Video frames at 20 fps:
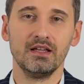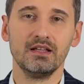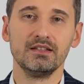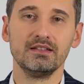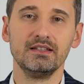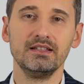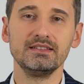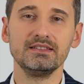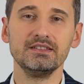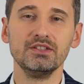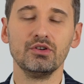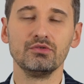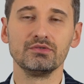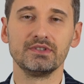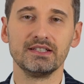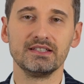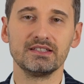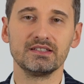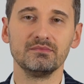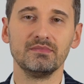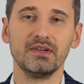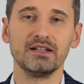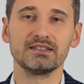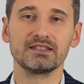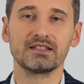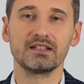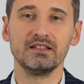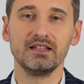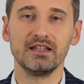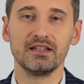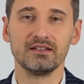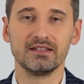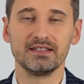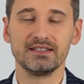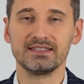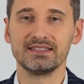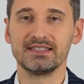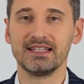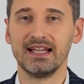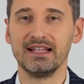This notice must clearly
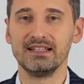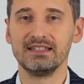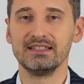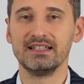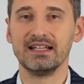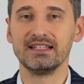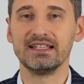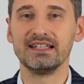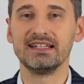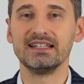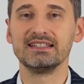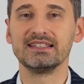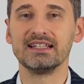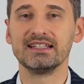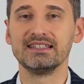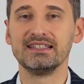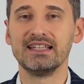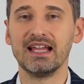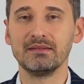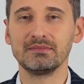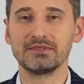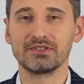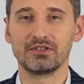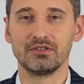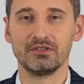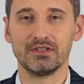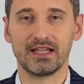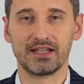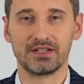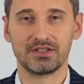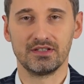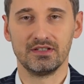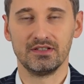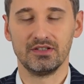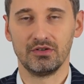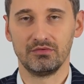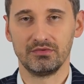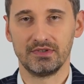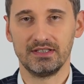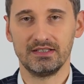state that it is a debt collection
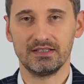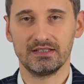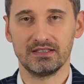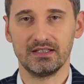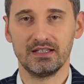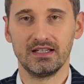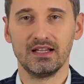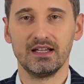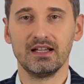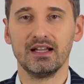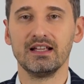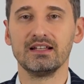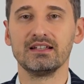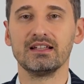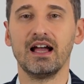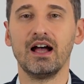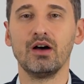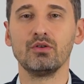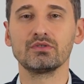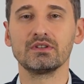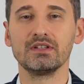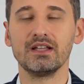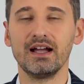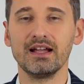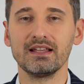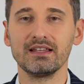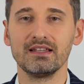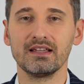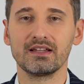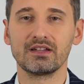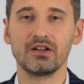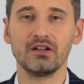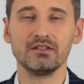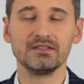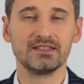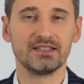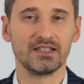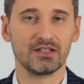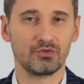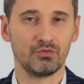notice and outline the
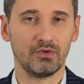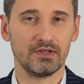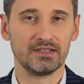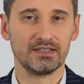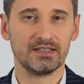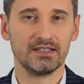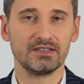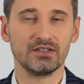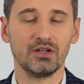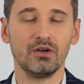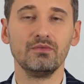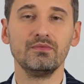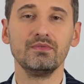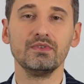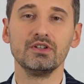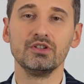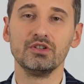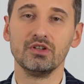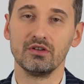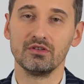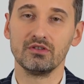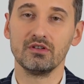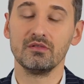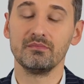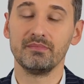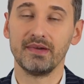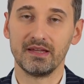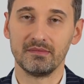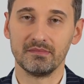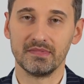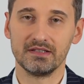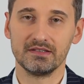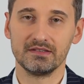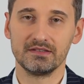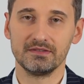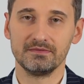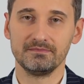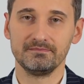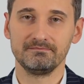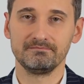consequences of
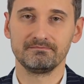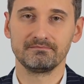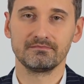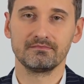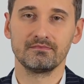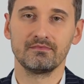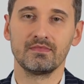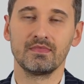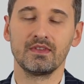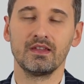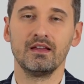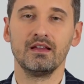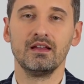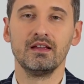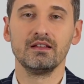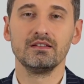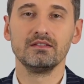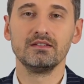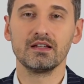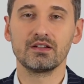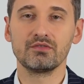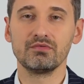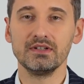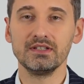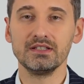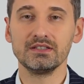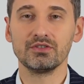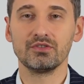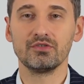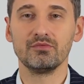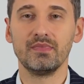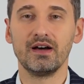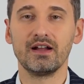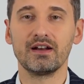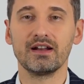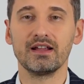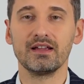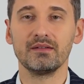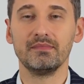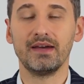non-payment. The creditor
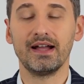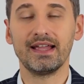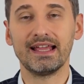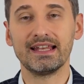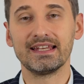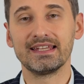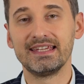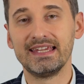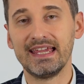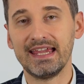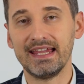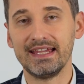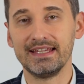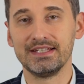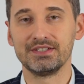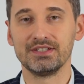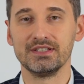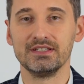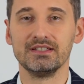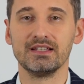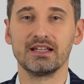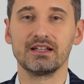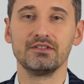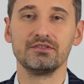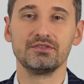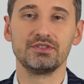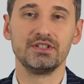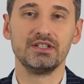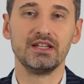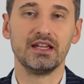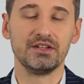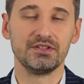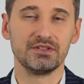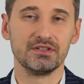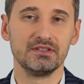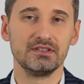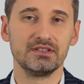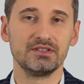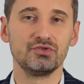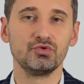might engage in
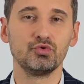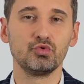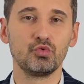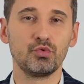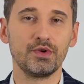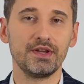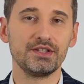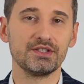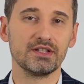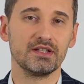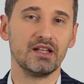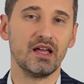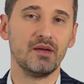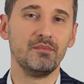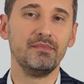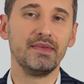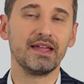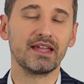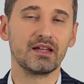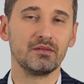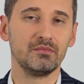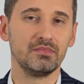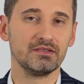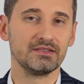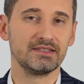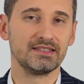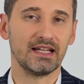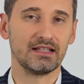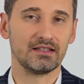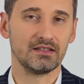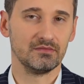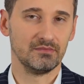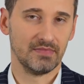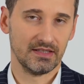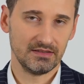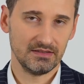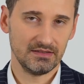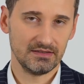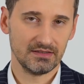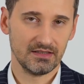negotiations to reach an amicable
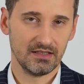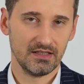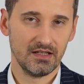settlement,